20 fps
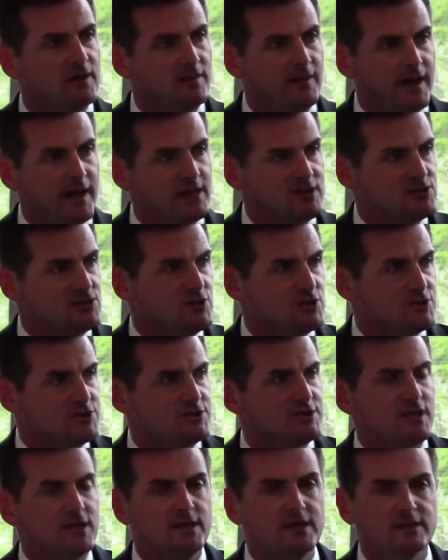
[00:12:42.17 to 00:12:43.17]
That is
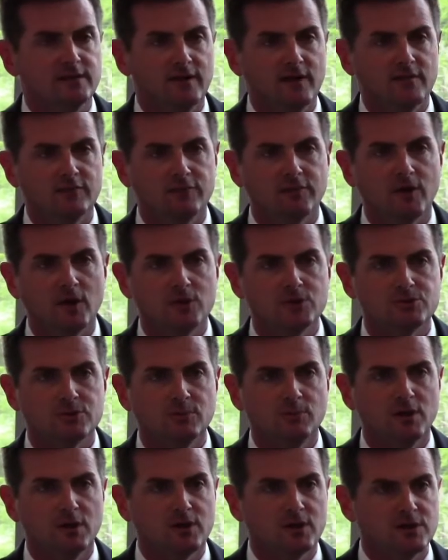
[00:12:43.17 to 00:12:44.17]
just sitting there
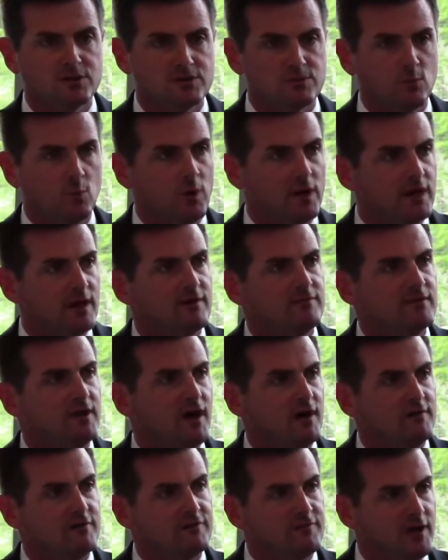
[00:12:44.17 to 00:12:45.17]
frozen because we have
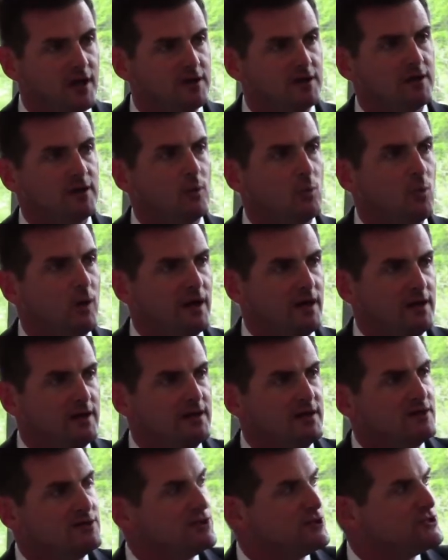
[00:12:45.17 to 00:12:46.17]
not funded a way
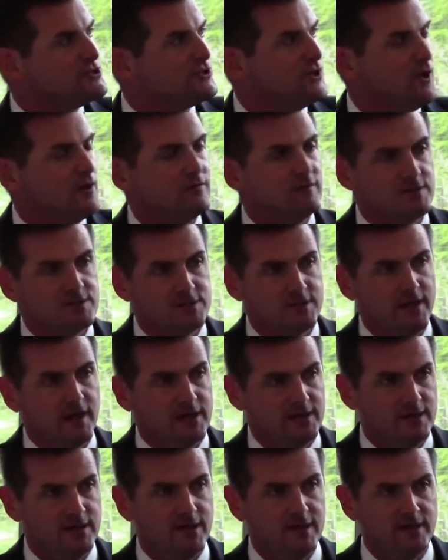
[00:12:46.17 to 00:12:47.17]
to service
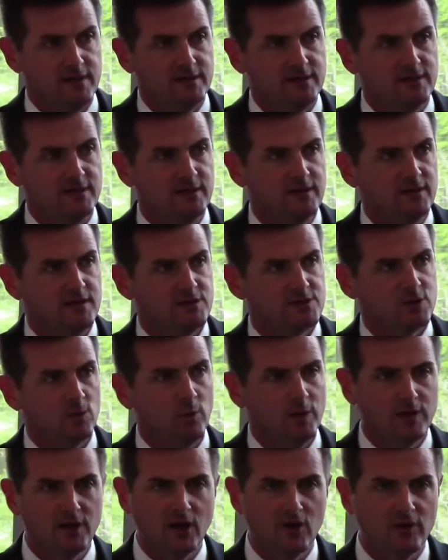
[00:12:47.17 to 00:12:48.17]
that debt. So
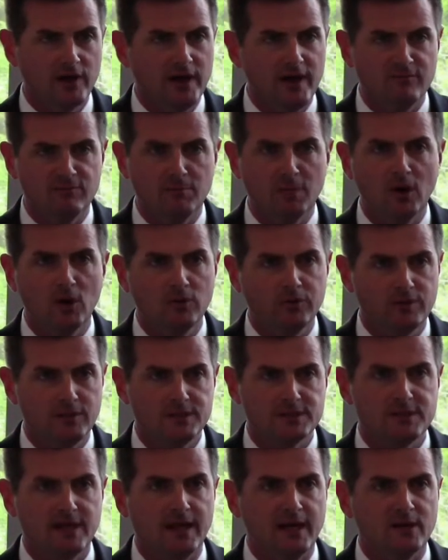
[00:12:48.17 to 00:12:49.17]
we don't have both
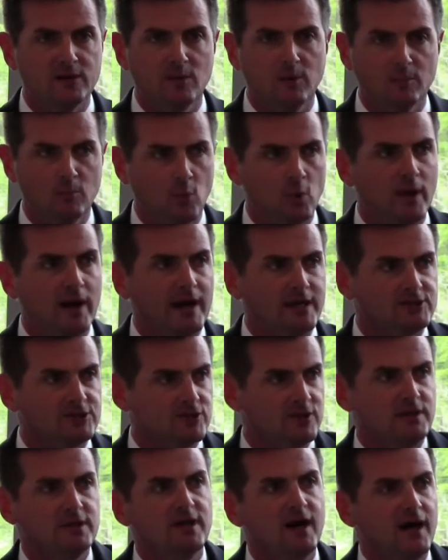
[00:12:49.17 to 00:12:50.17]
in tandem. We're
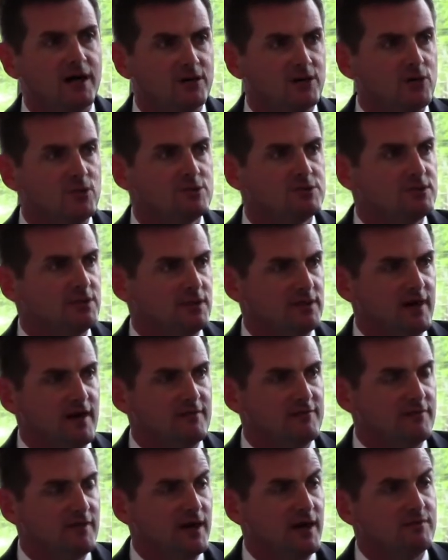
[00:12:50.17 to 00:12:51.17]
actually not using
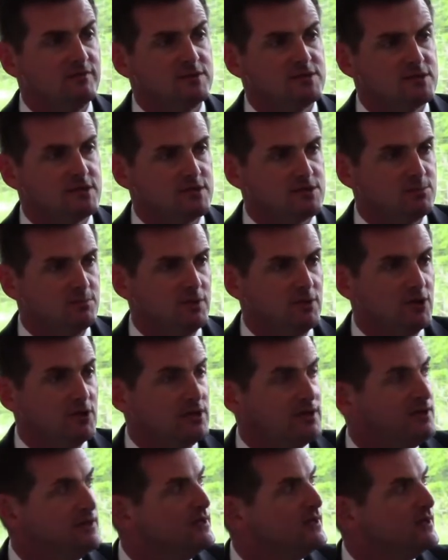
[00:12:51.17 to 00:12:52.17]
that $5 to $6
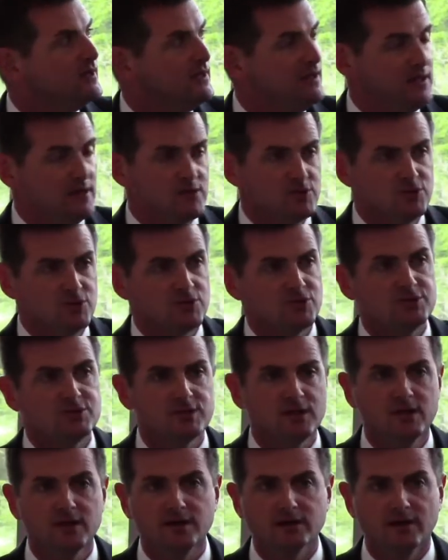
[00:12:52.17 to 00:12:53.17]
billion. It is just
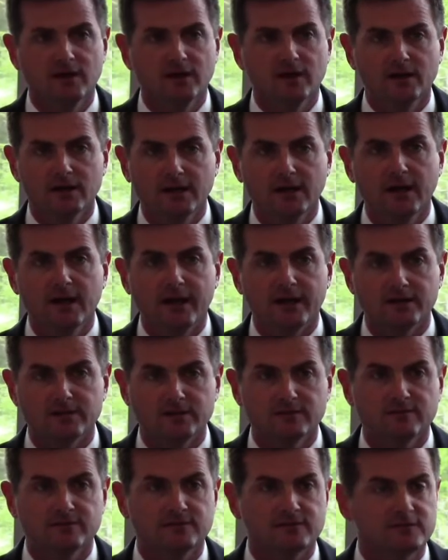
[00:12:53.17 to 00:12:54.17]
sitting there
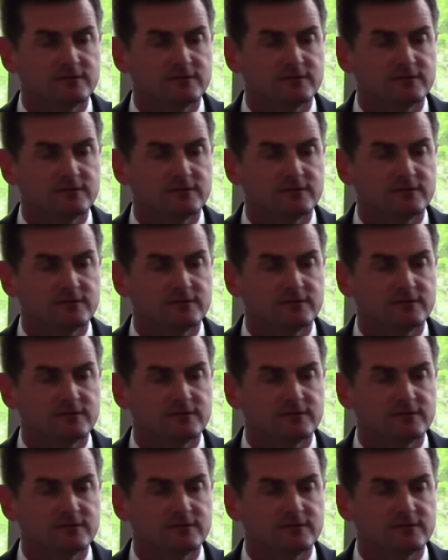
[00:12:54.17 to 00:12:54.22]
inactive.